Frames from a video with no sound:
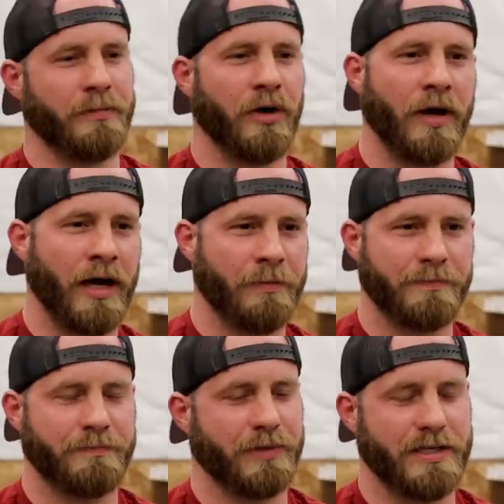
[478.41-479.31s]
Moab,
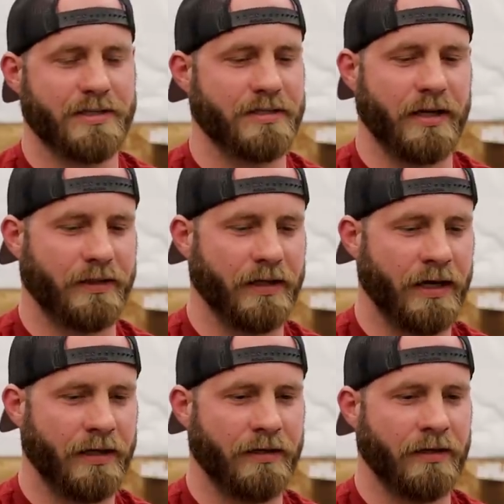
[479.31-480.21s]
places like
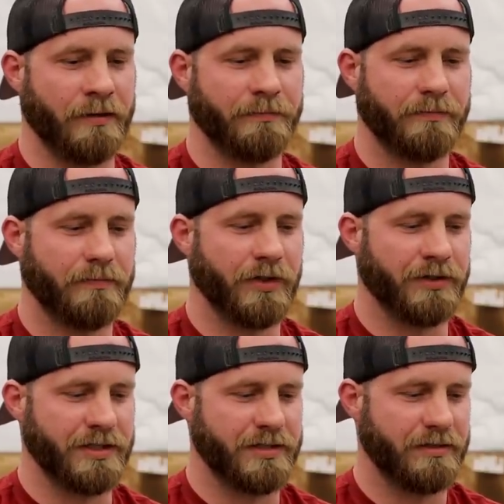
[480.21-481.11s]
that. Um, they're
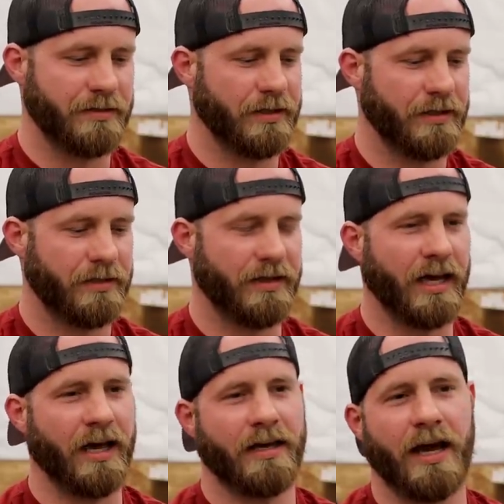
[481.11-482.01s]
just they
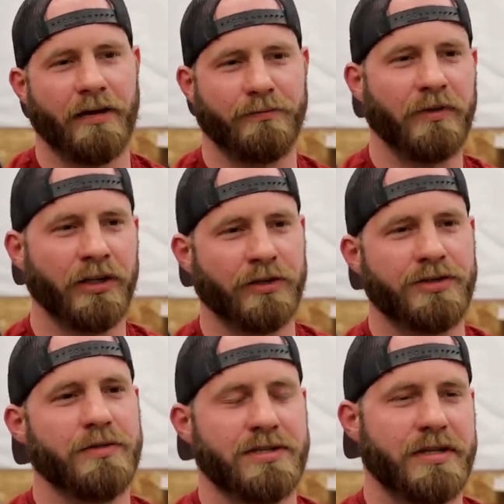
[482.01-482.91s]
got kind of a little
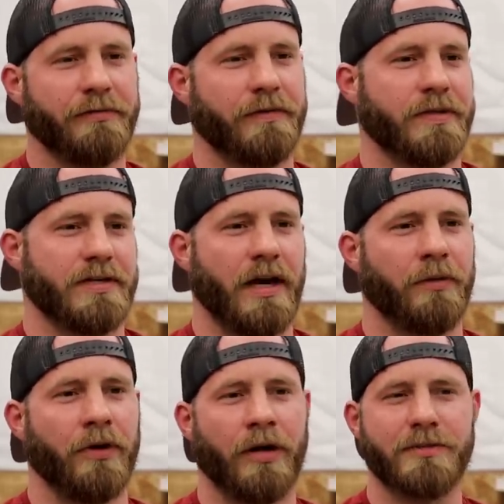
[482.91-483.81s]
too stiff of a
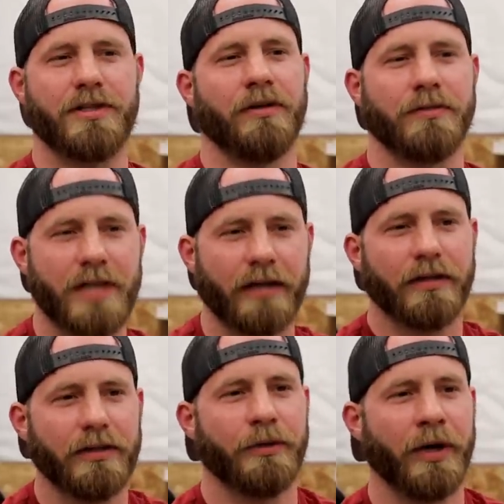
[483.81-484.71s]
sidewall. I'm still
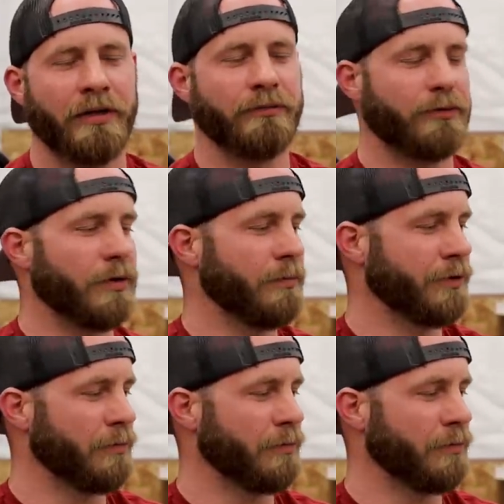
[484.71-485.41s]
technically waiting for them